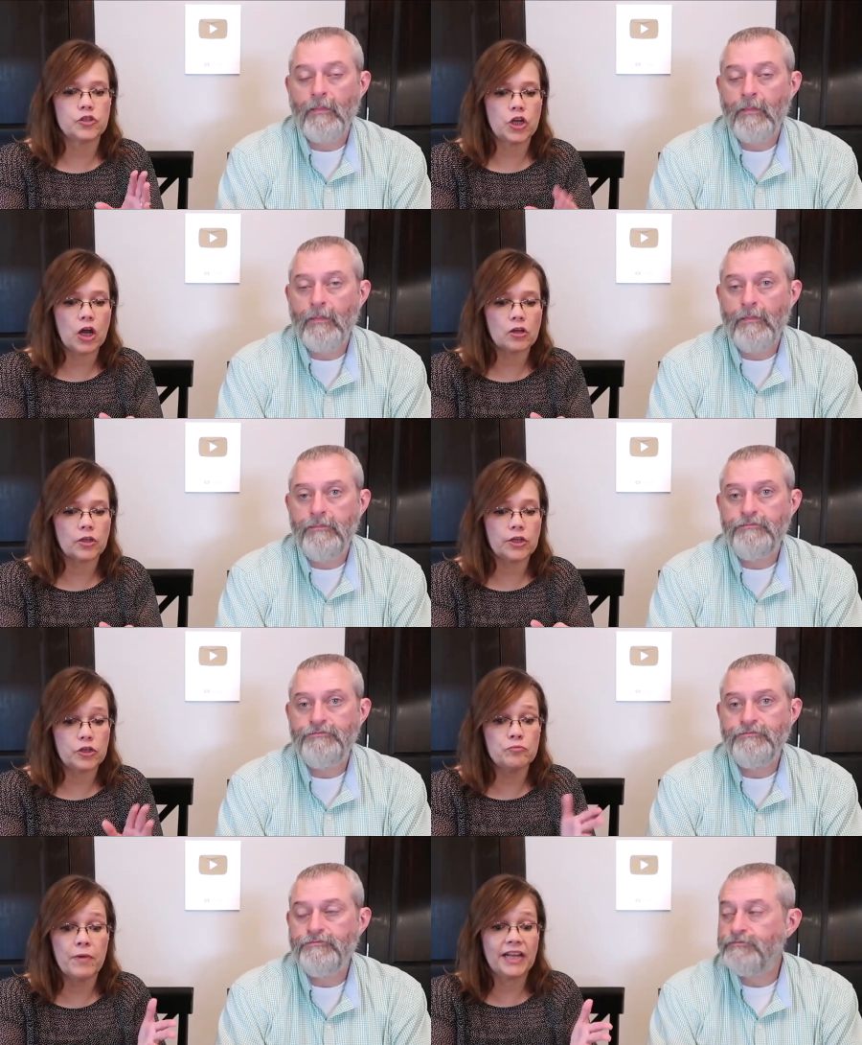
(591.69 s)

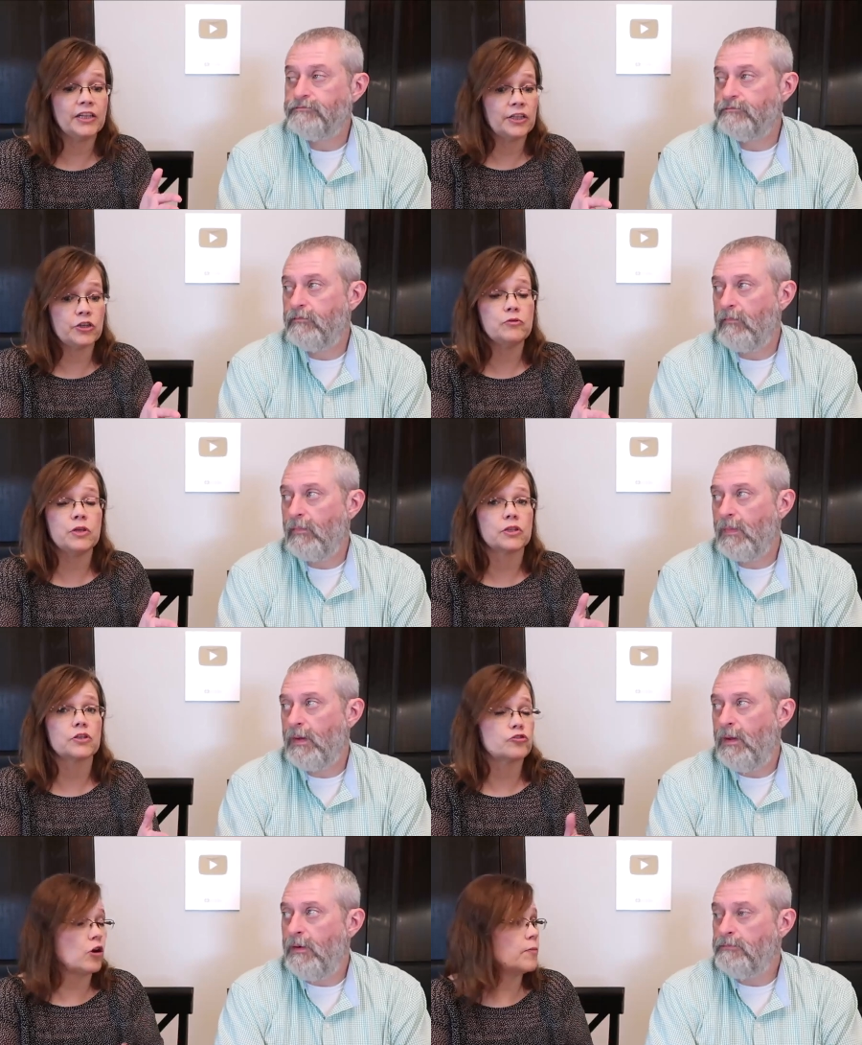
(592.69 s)
Speaker 1: chocolate. You mainly do get
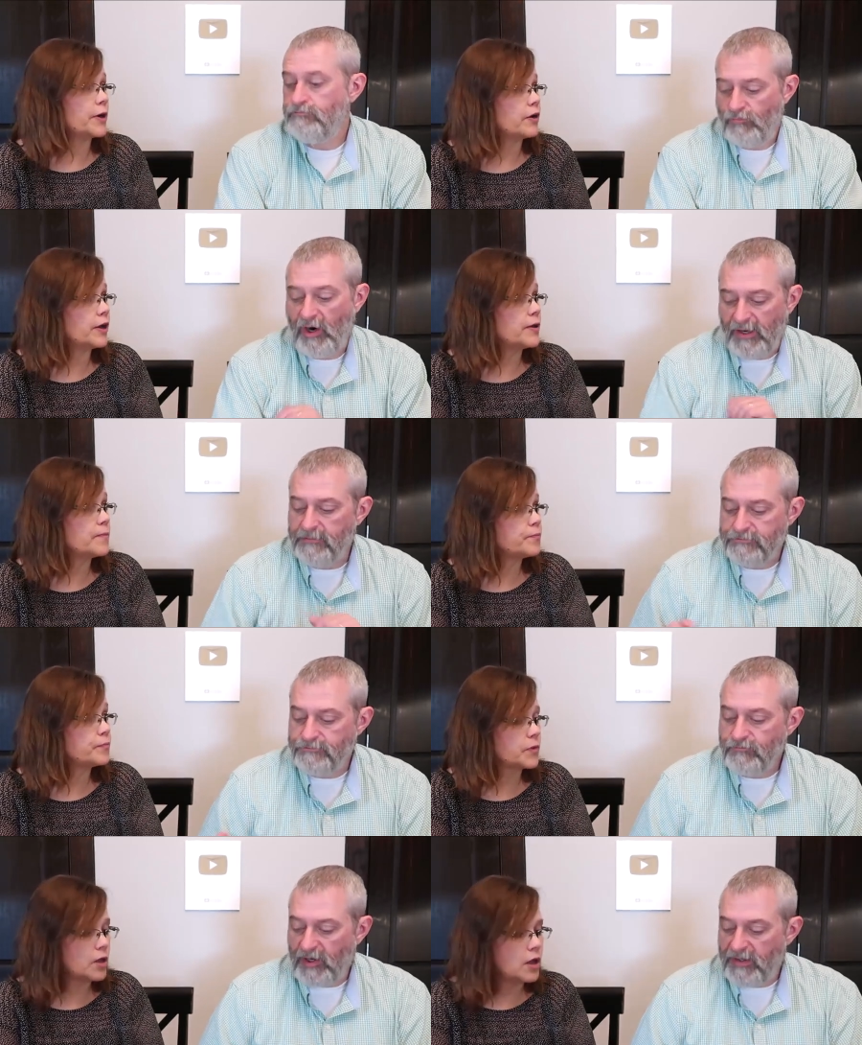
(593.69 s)
the strawberry.
Speaker 2: Right,
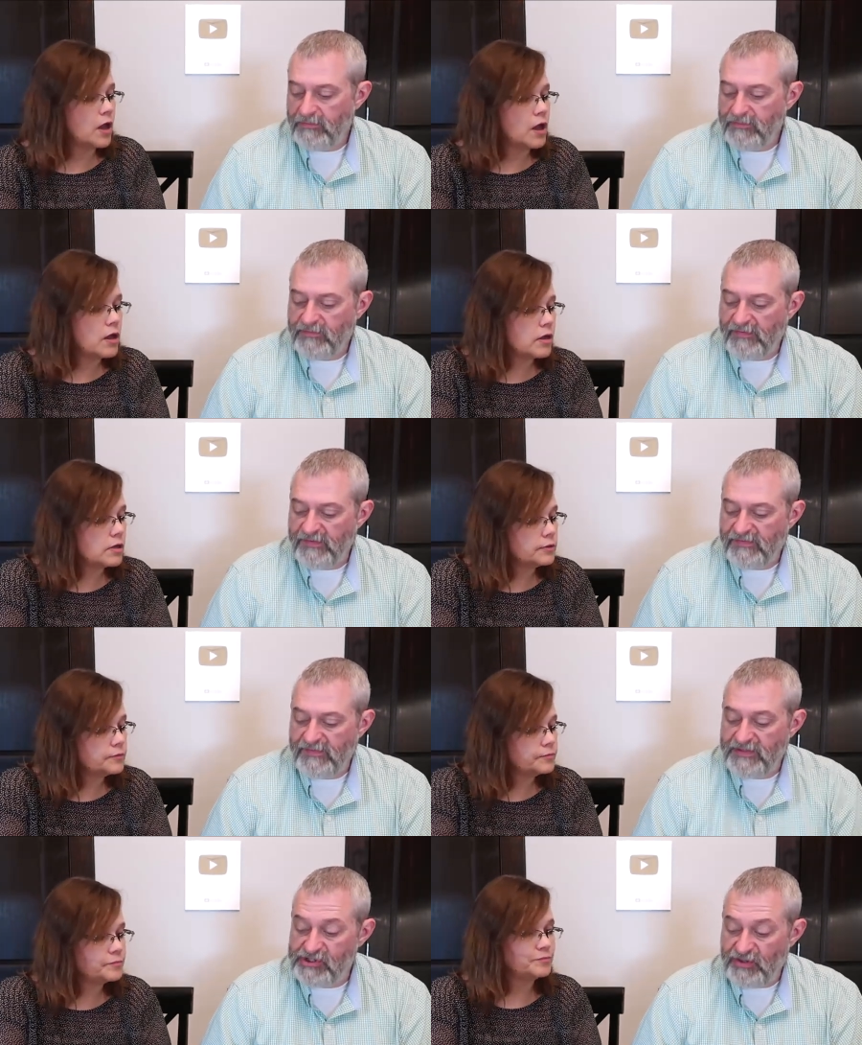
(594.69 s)
right. So
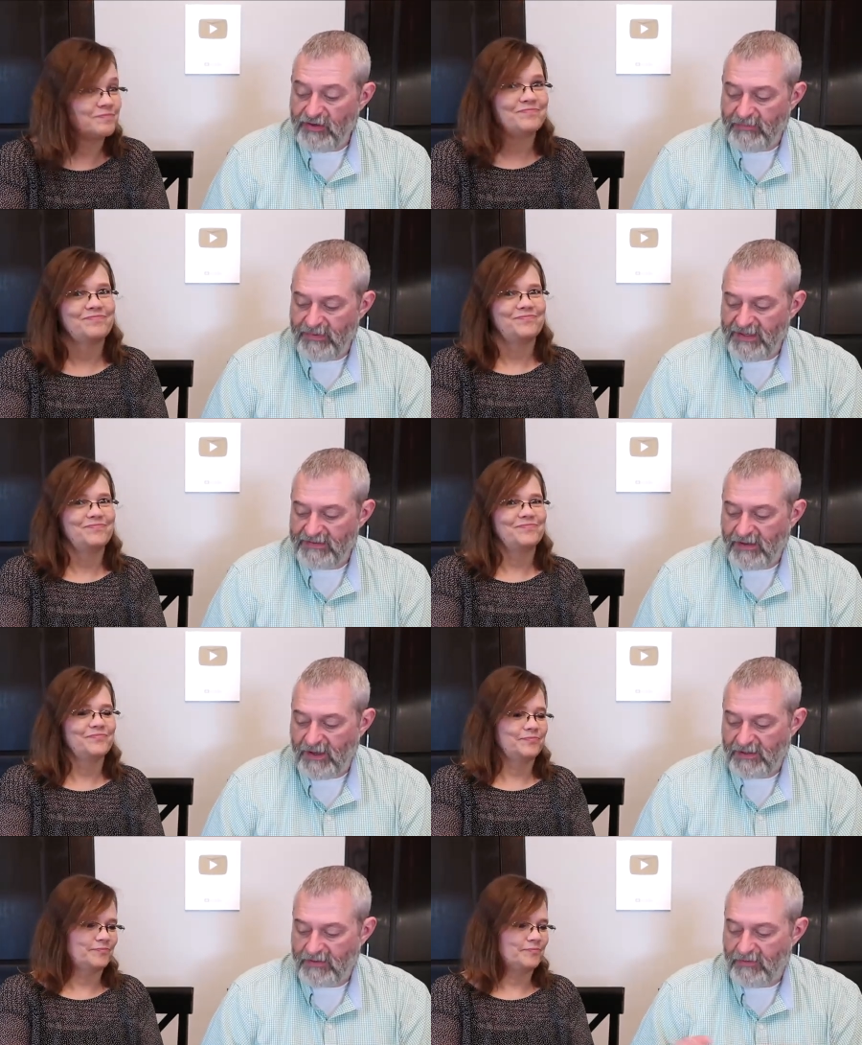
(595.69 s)
this is the Junior Mint
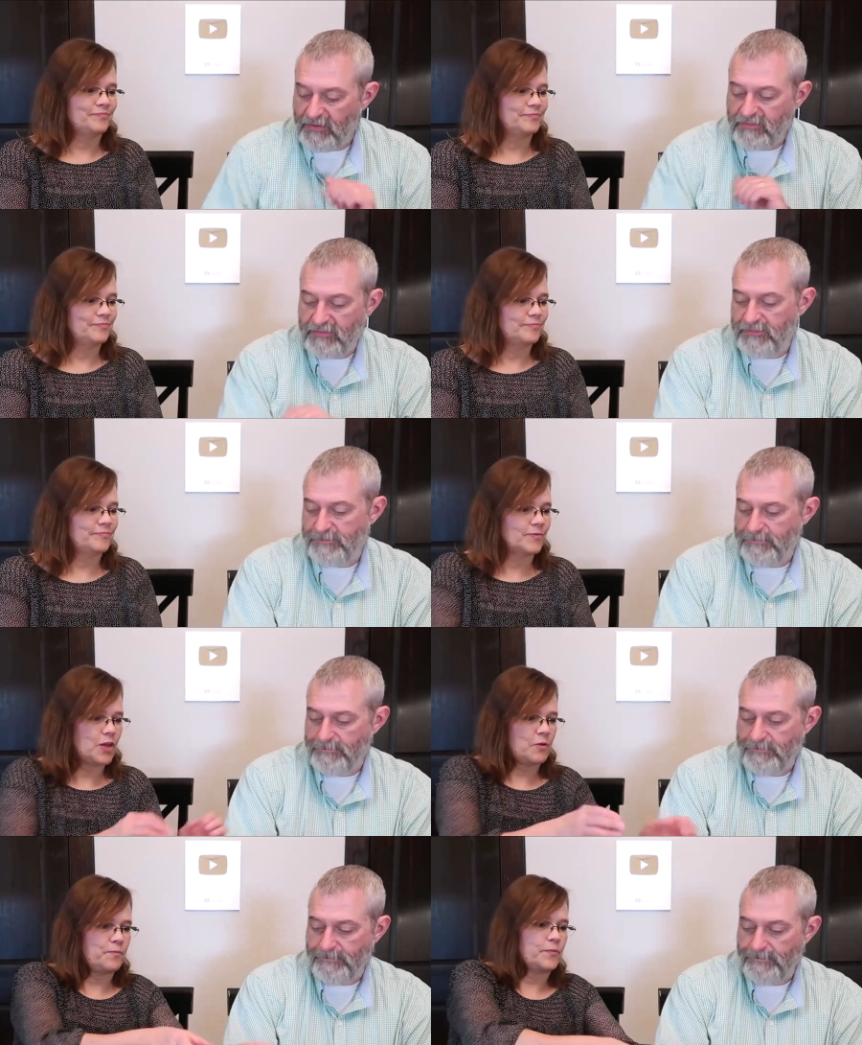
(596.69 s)
hot cocoa. Go ahead.
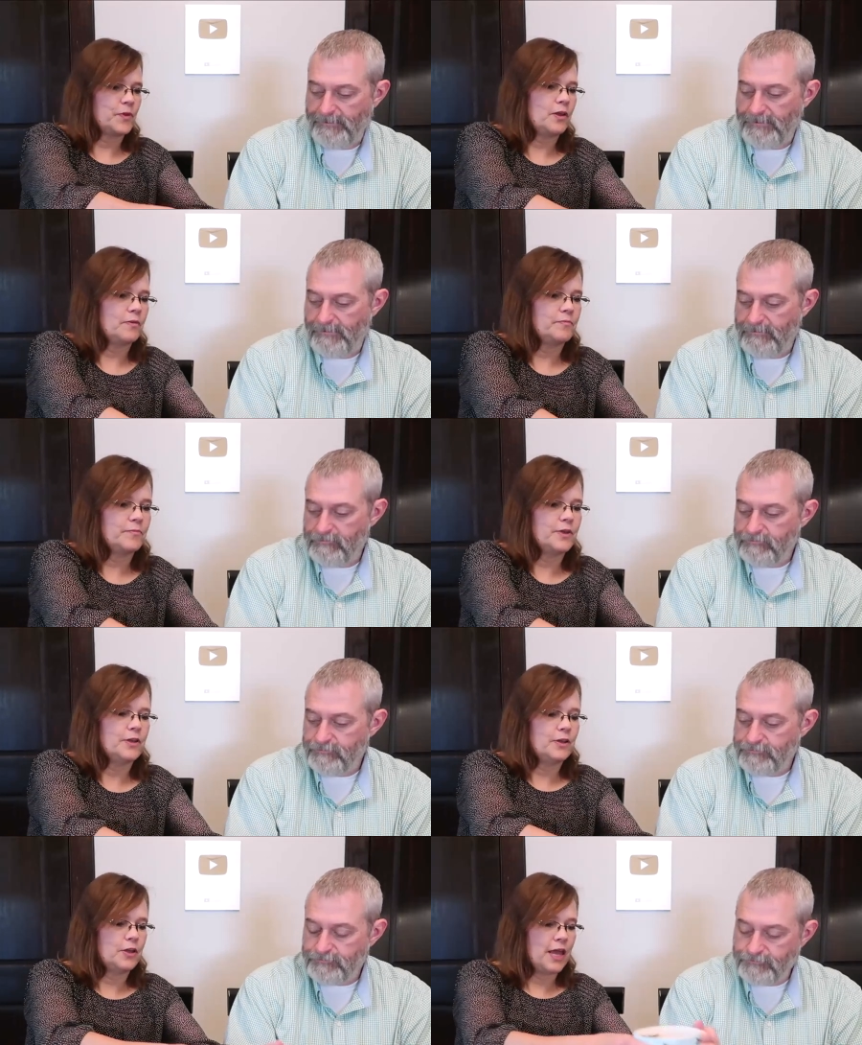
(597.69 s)
Speaker 1: Oh, okay.
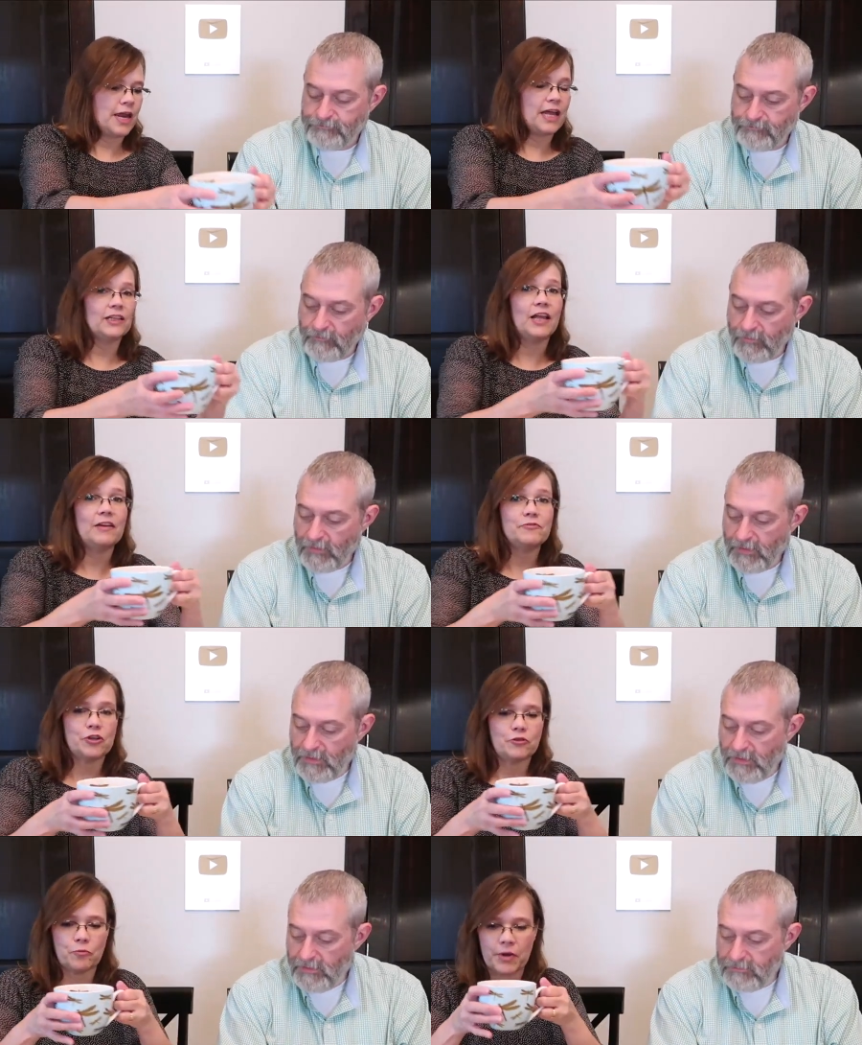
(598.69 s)
And I love Junior